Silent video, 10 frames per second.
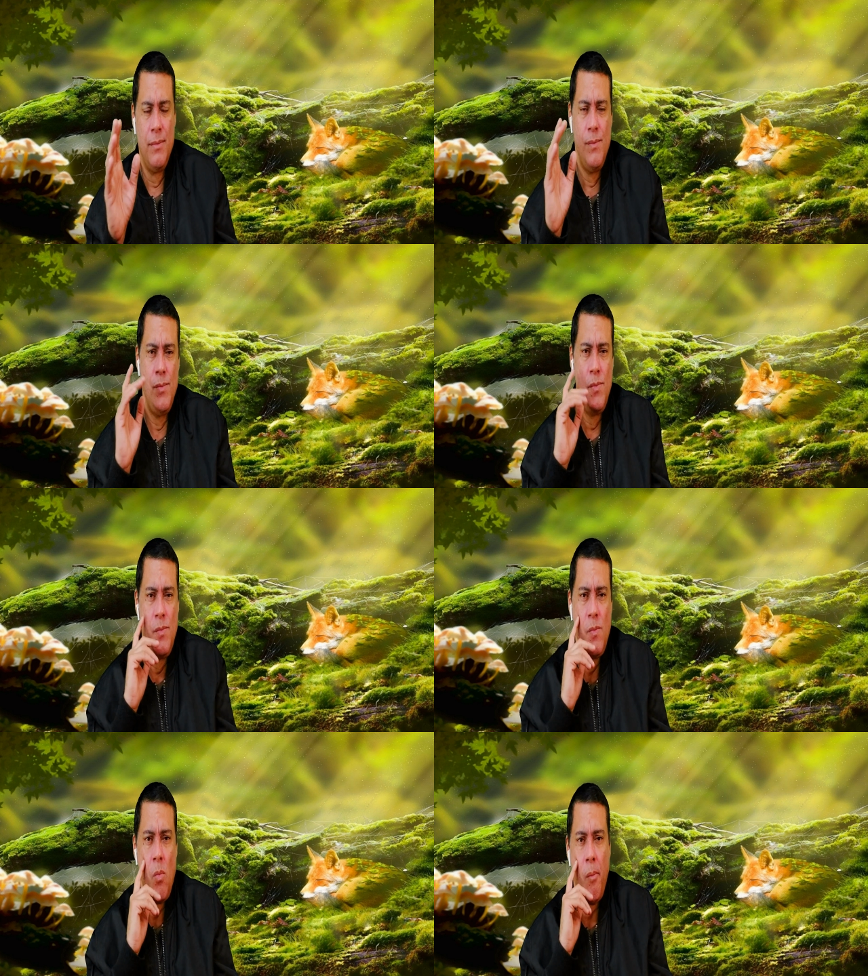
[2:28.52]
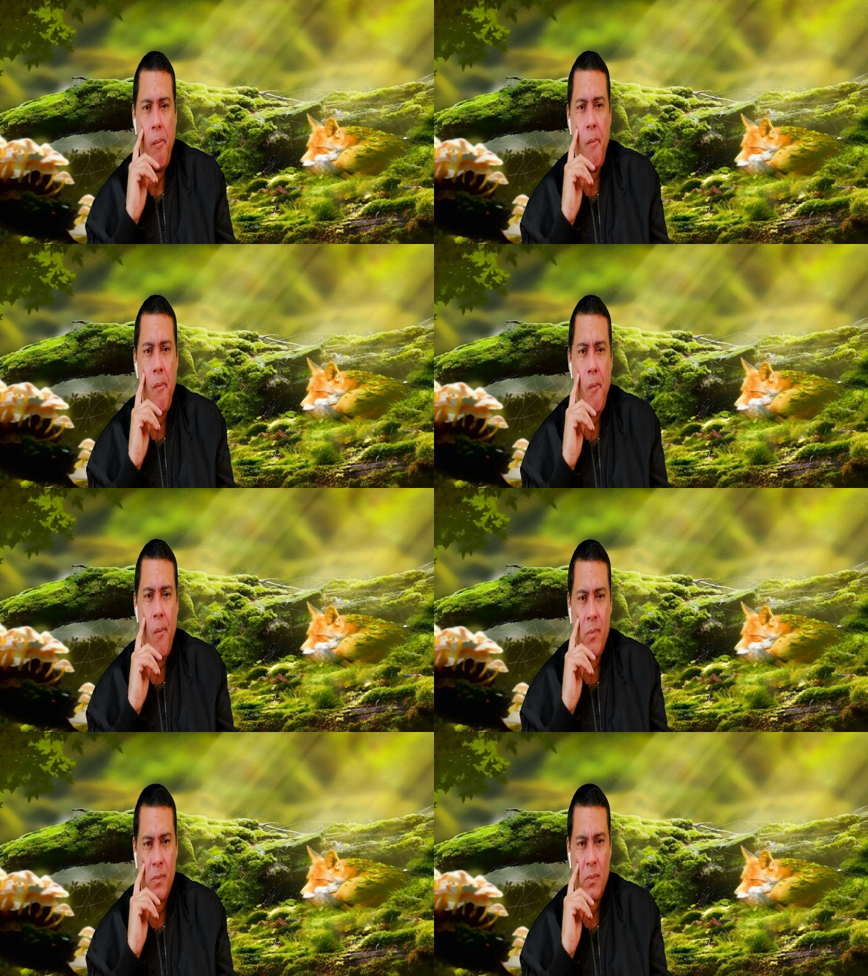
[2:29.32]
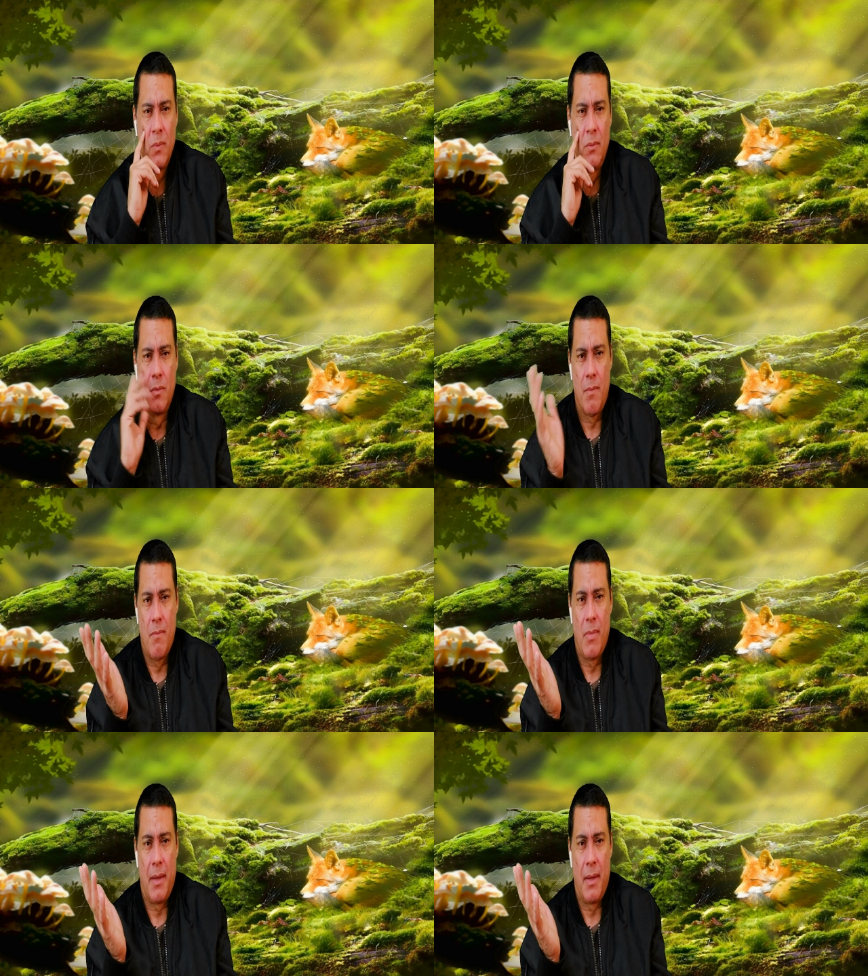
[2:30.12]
Nobody speaks.